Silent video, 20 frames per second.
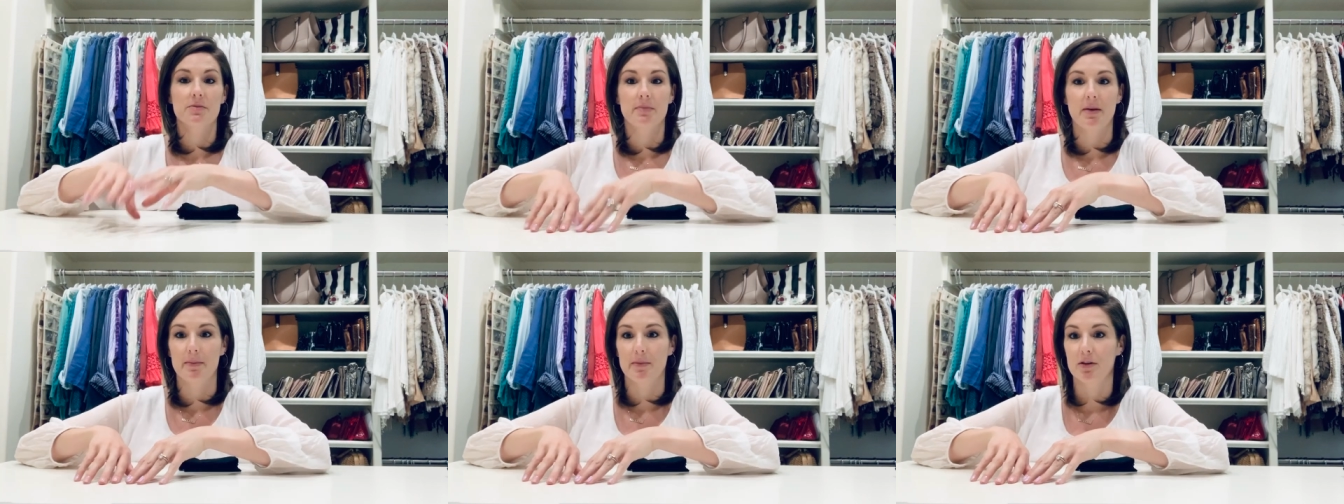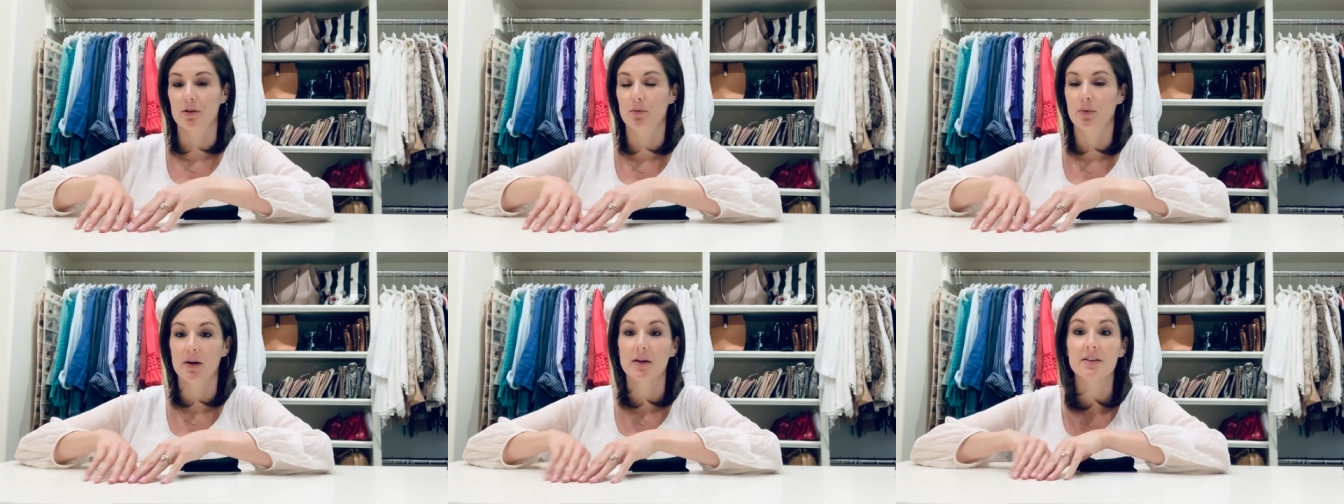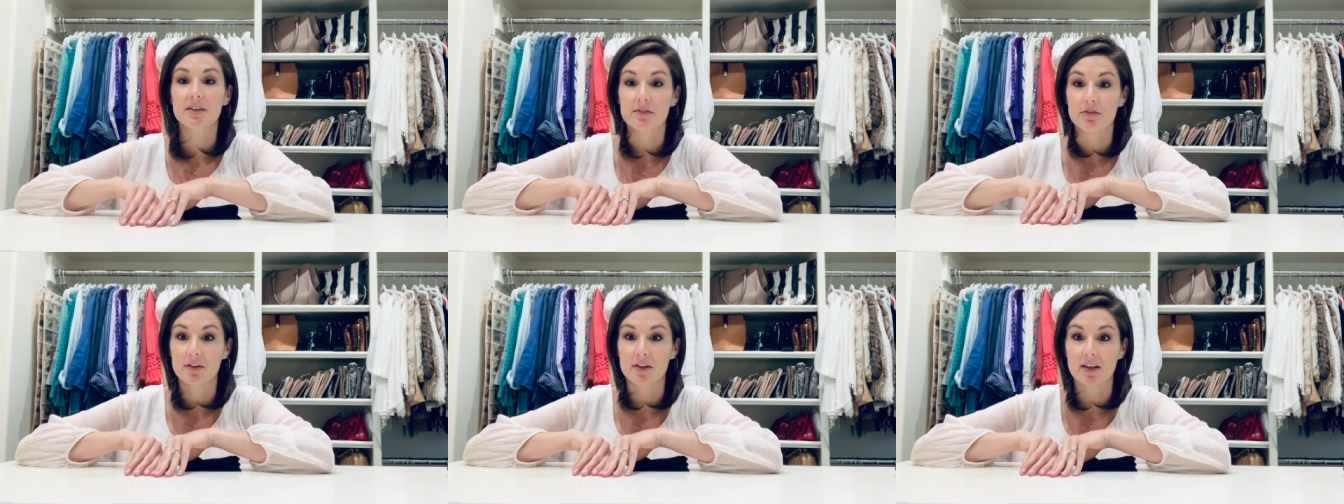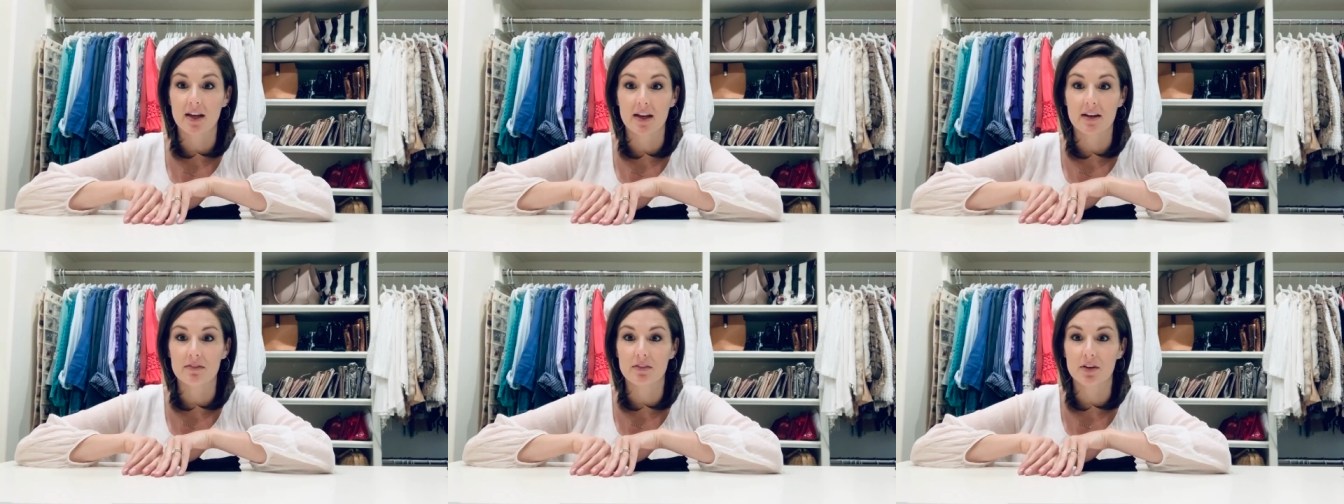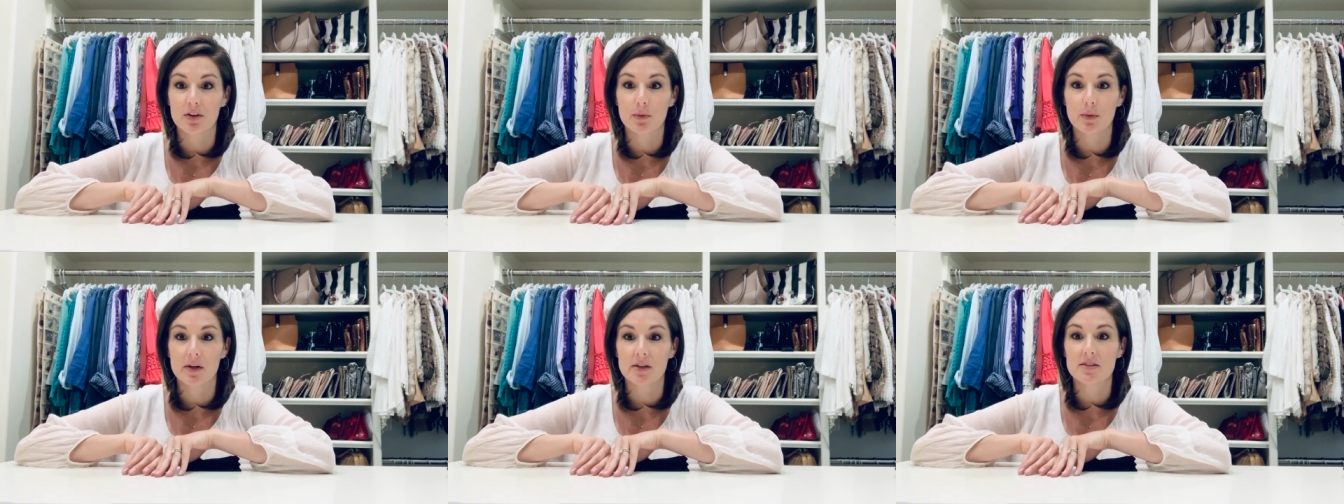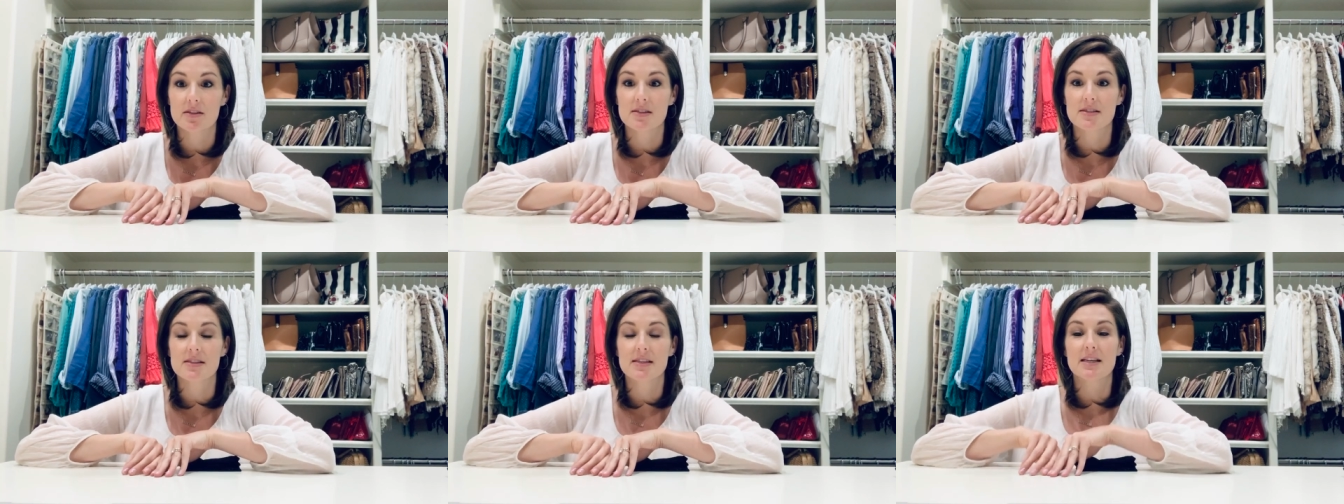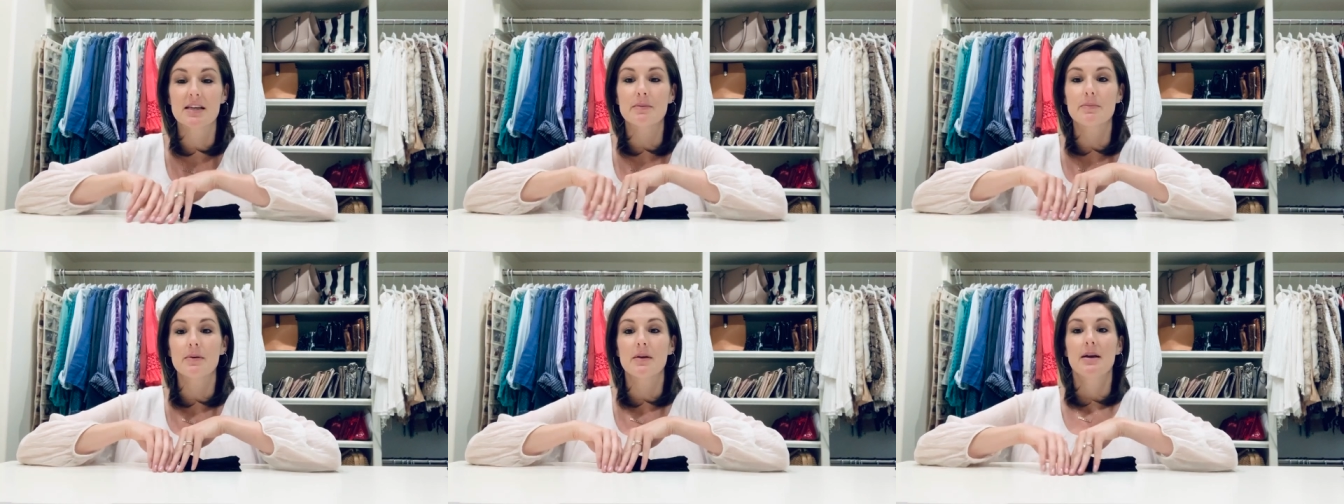Maybe you wear different kind of underwear to
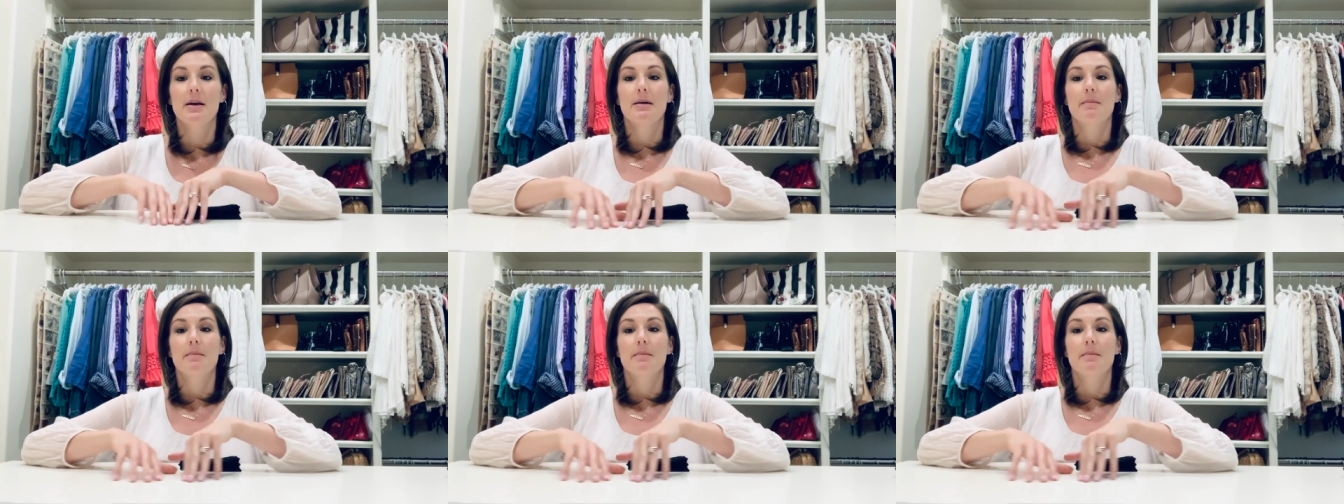sleep.